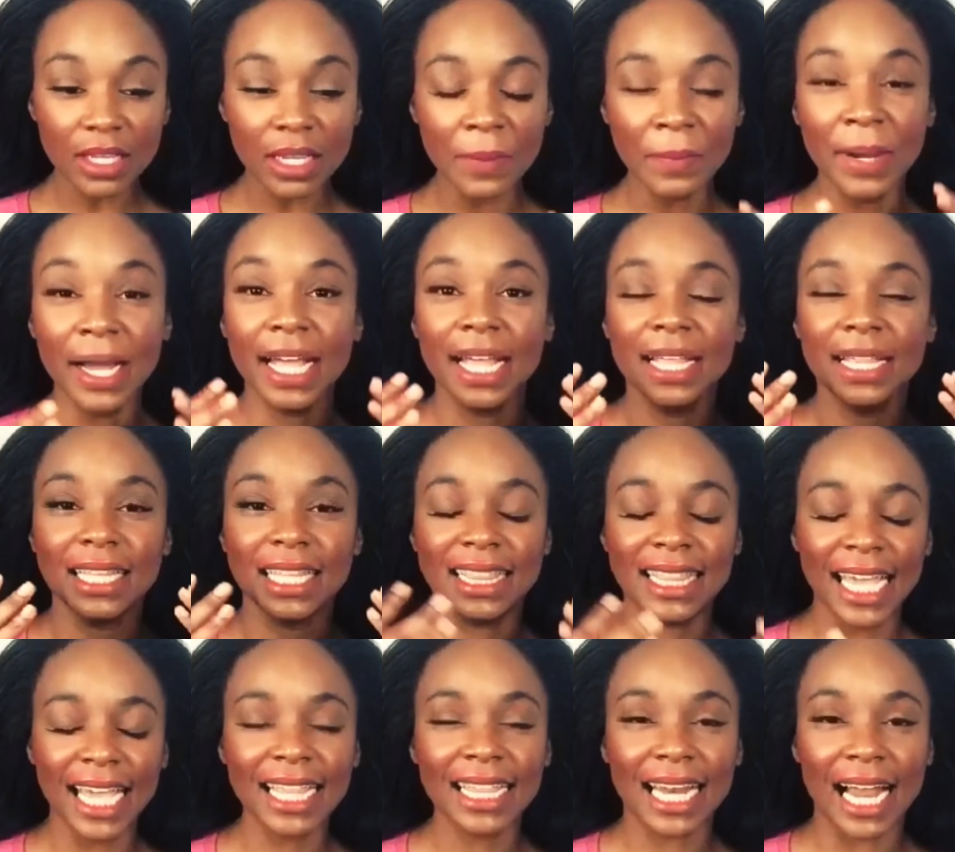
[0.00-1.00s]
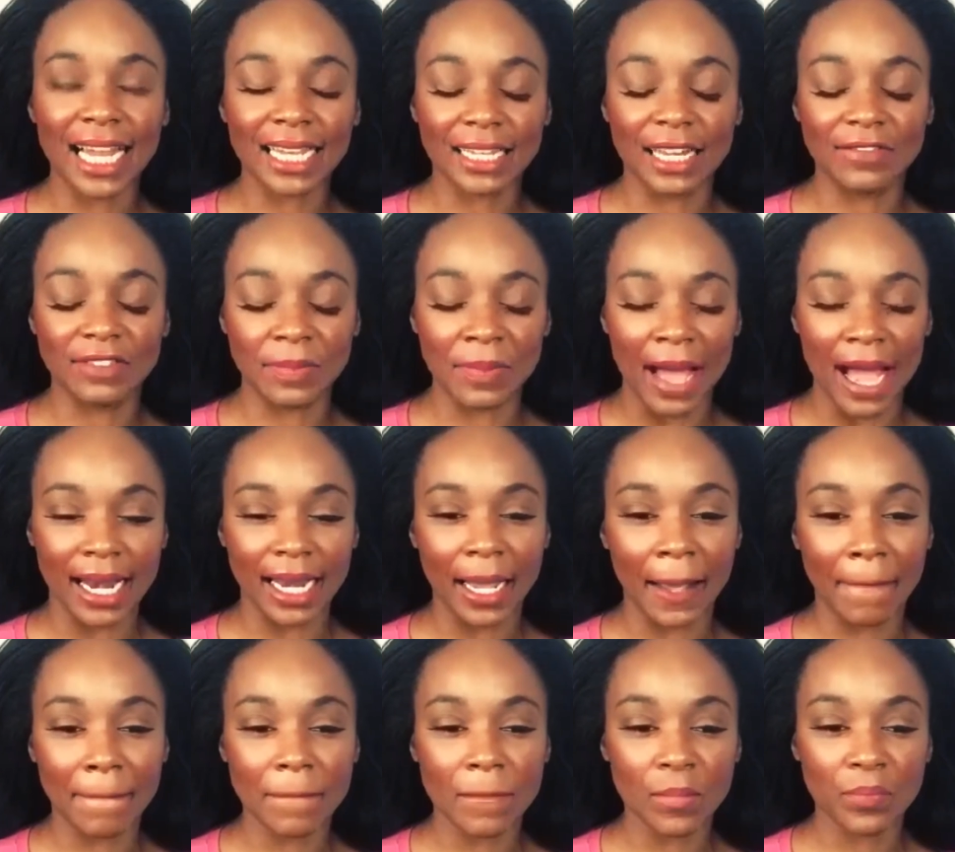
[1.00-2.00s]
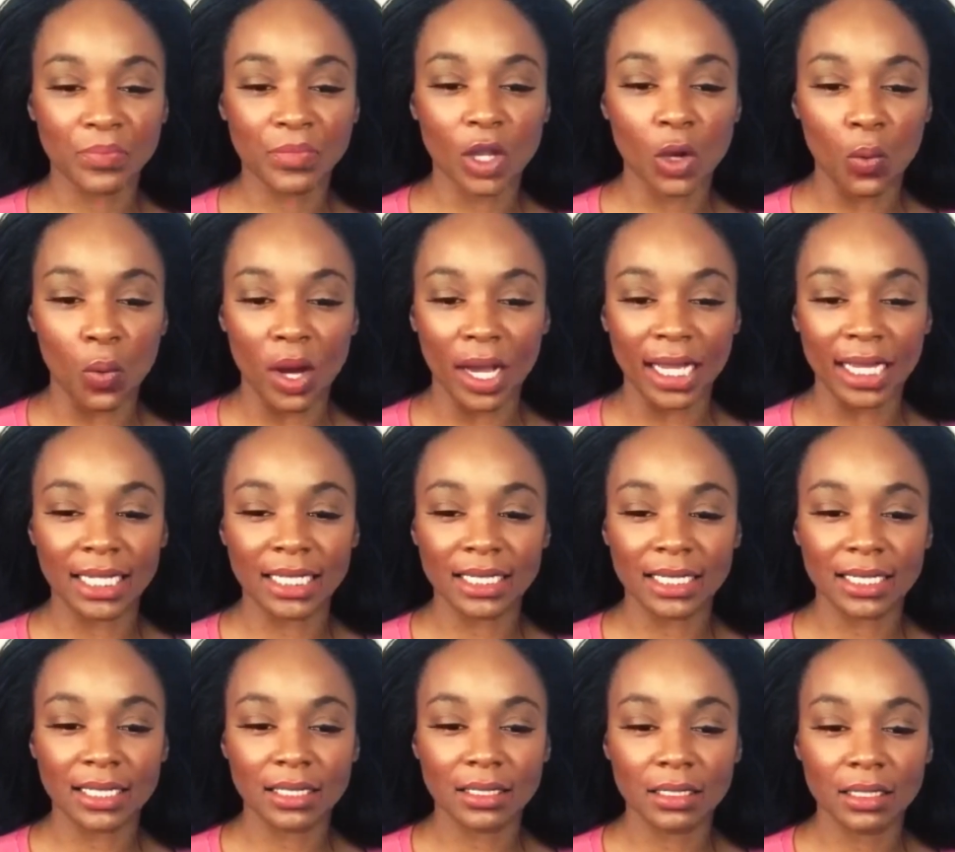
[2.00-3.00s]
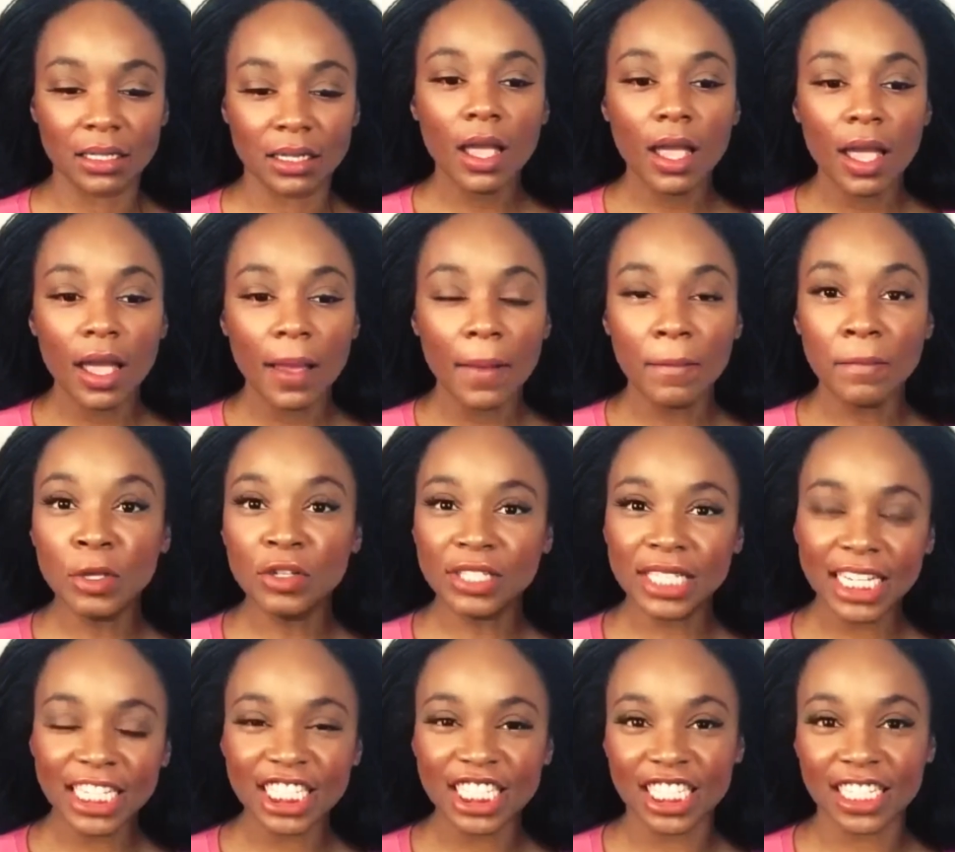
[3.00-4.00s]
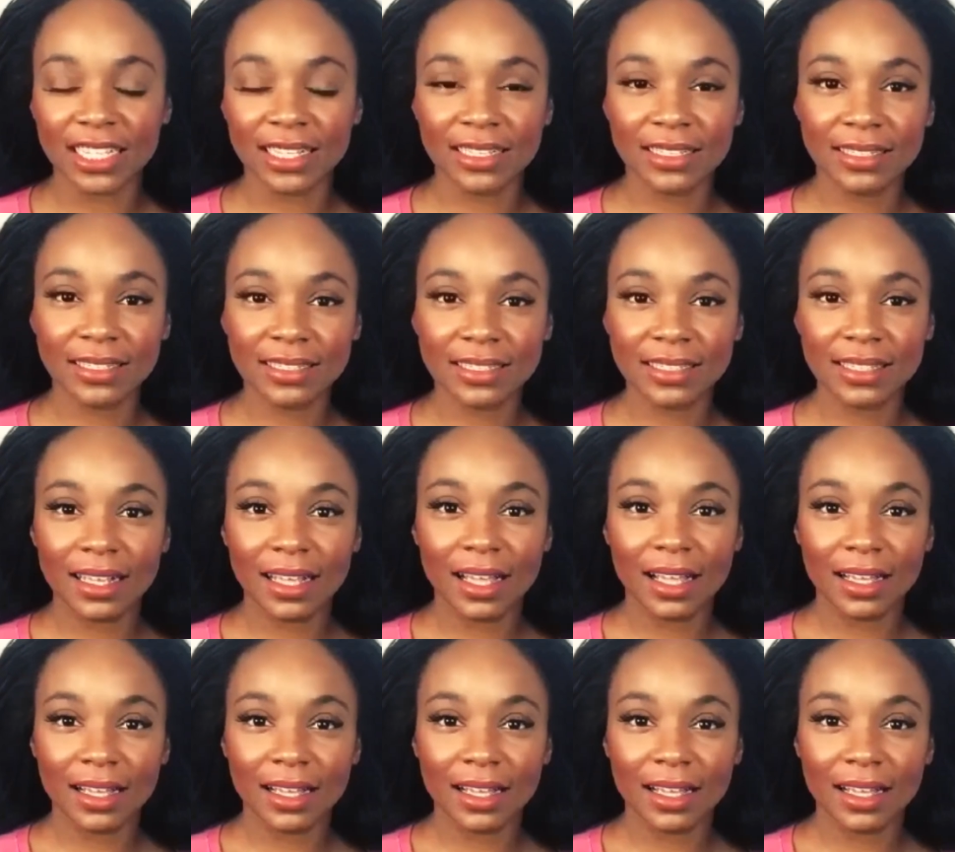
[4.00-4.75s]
But the thing that I loved about it was musicians.